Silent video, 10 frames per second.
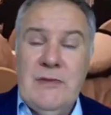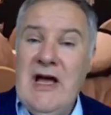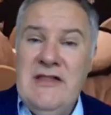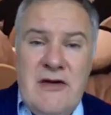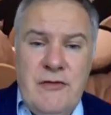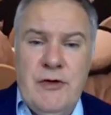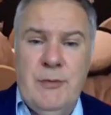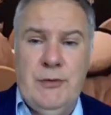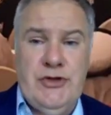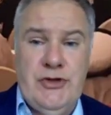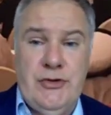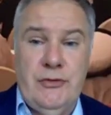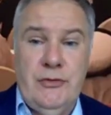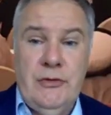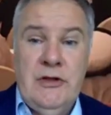I never push you
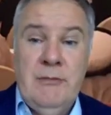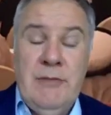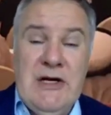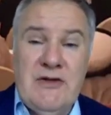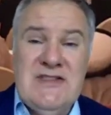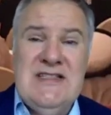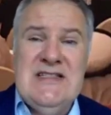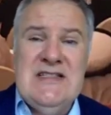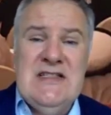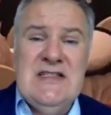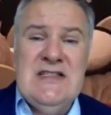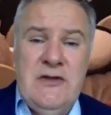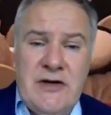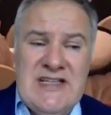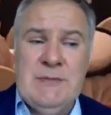because this is your
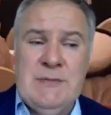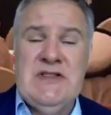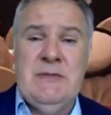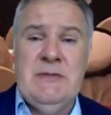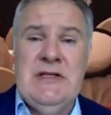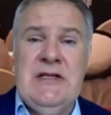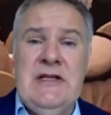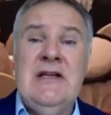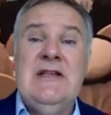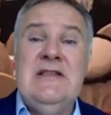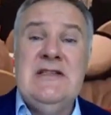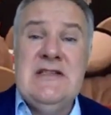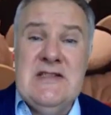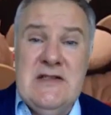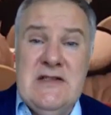responsibility. This
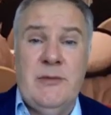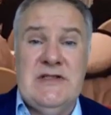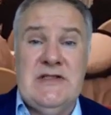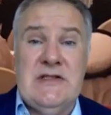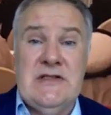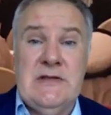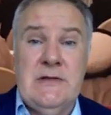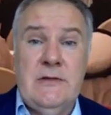is your business.